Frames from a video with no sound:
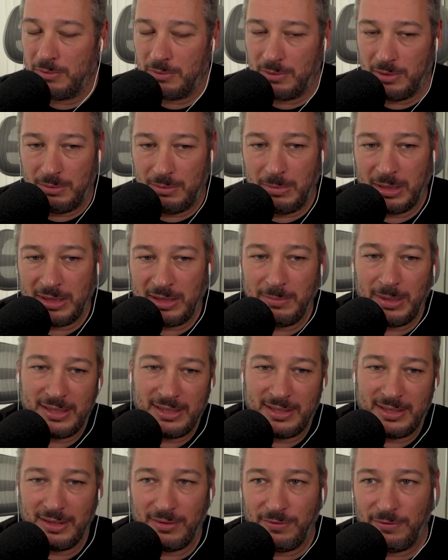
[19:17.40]

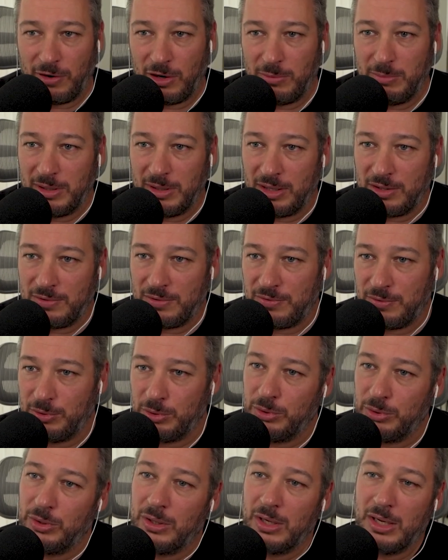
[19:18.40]
mathematical formulas
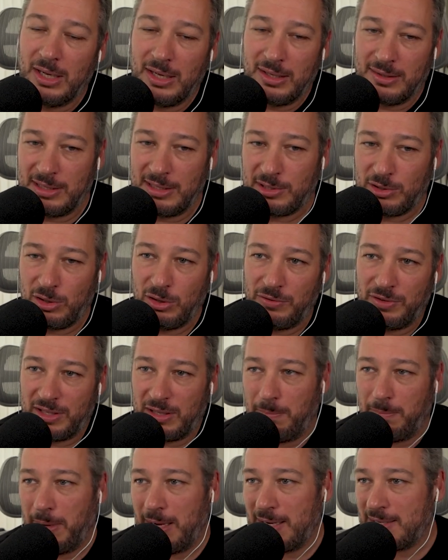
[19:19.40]
to discover
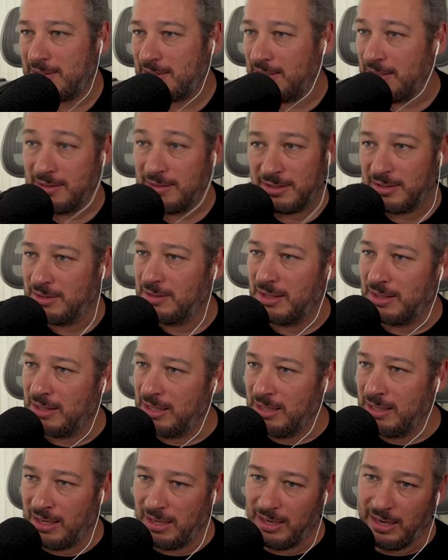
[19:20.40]
the best internal
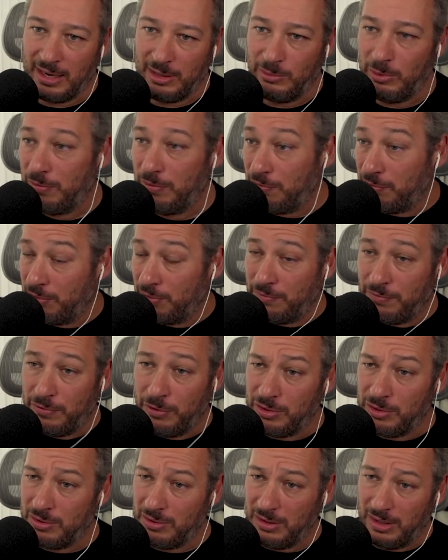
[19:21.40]
linking, and we
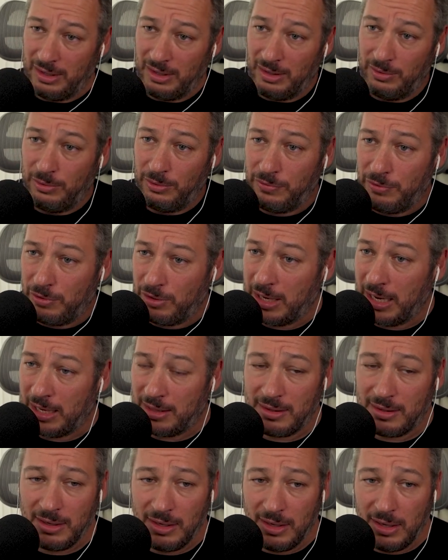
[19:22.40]

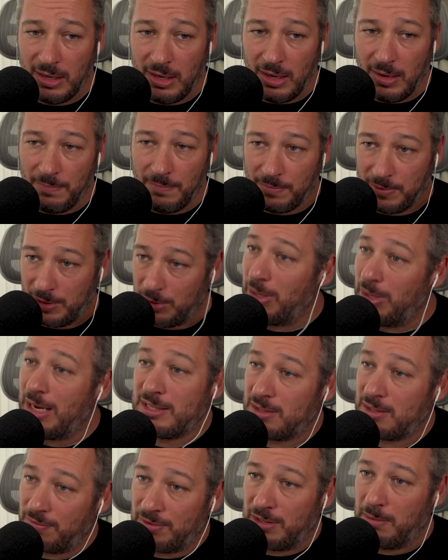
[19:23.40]
forget the
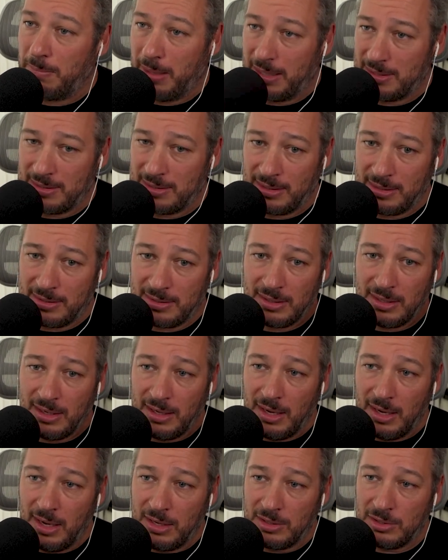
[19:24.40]
rest of the basics.
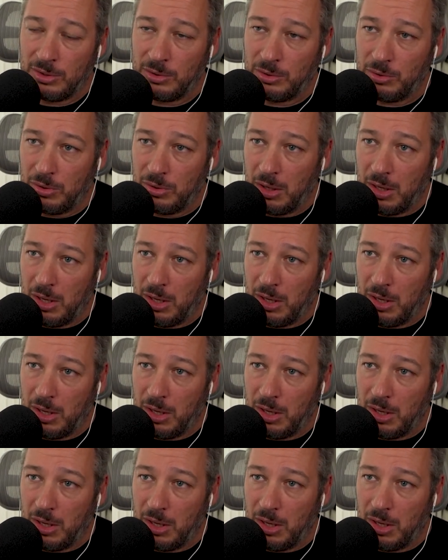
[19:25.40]
So